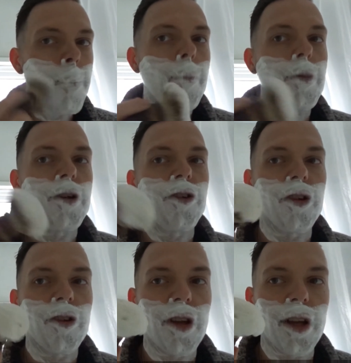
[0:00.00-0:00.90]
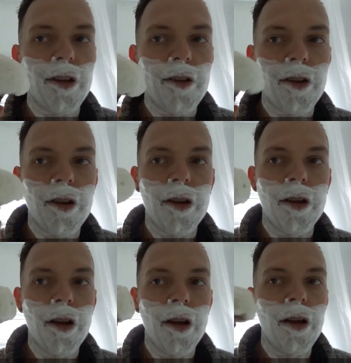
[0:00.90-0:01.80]
I mean, as you can see, it
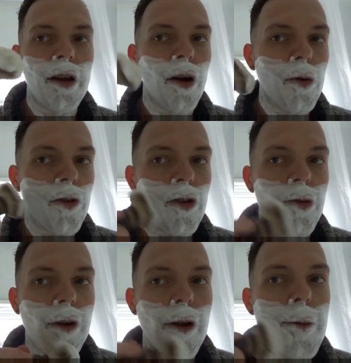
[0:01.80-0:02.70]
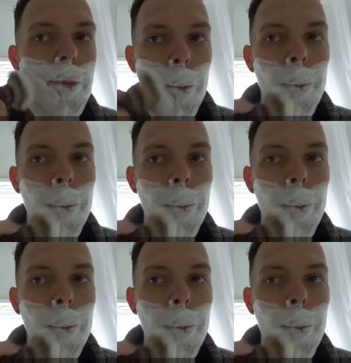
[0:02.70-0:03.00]
holds onto a lot.